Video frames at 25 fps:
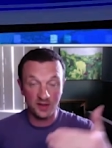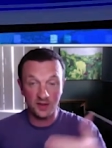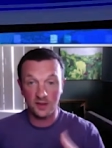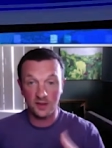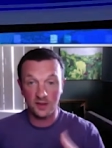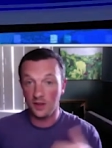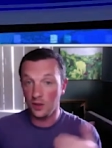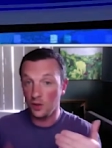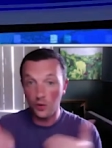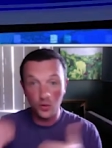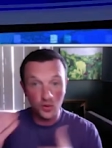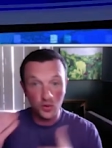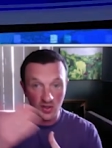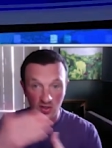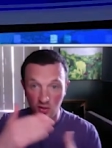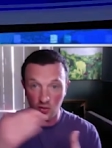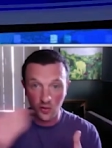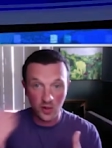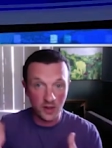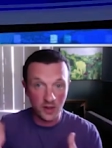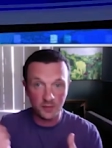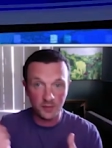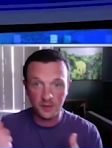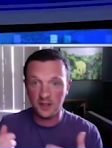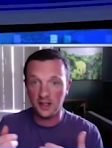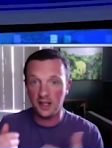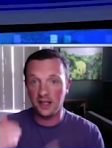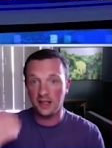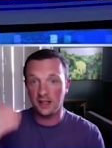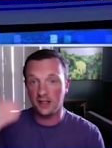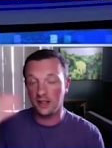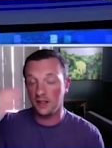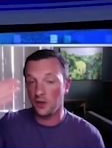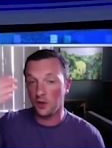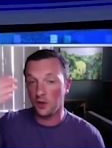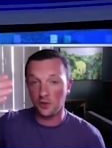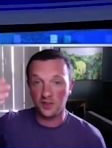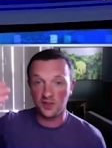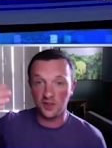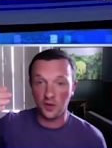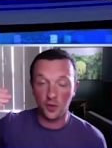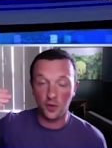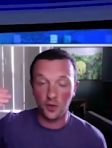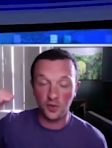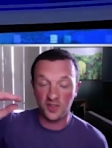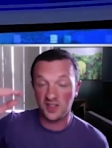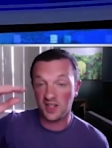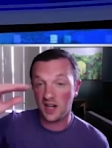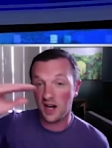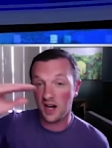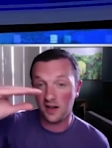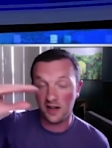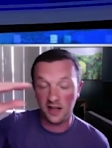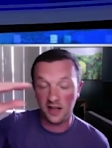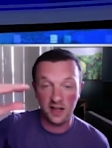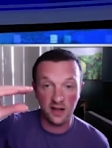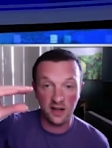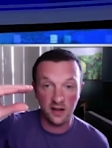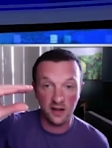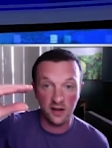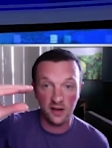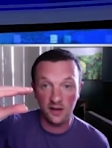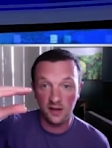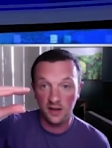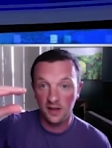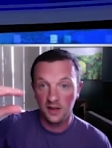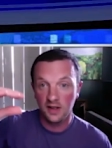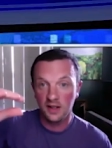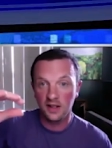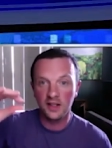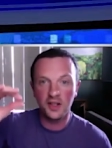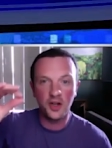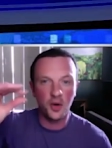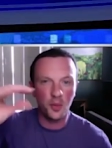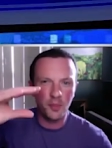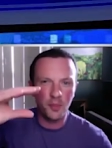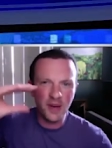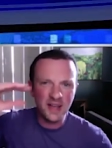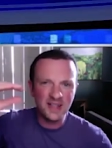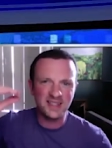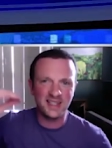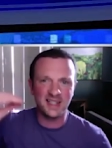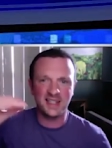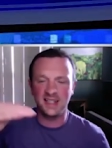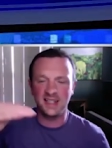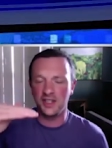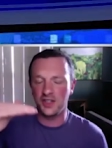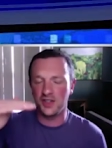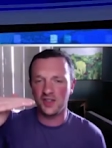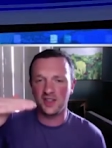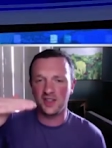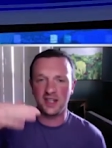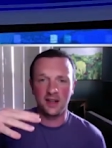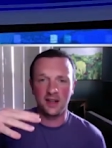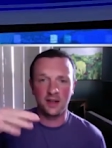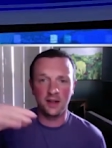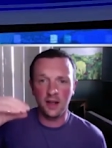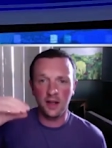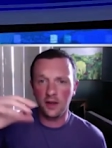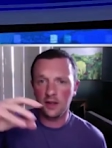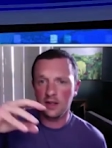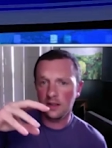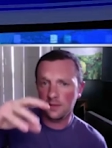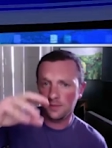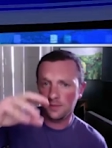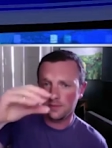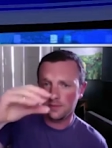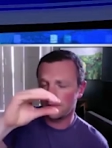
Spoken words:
loose script, like, so start here, basically just a